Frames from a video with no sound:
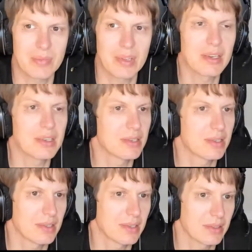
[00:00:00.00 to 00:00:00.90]
it is
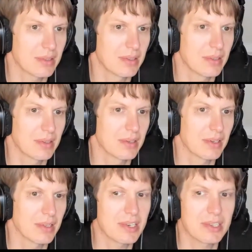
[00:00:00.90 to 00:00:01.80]
a, uh, a
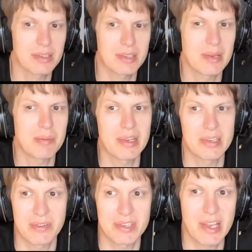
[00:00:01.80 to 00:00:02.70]
relational schema
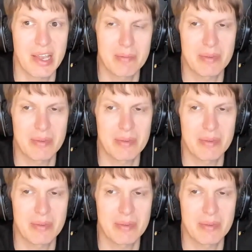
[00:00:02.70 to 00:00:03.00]
is the same.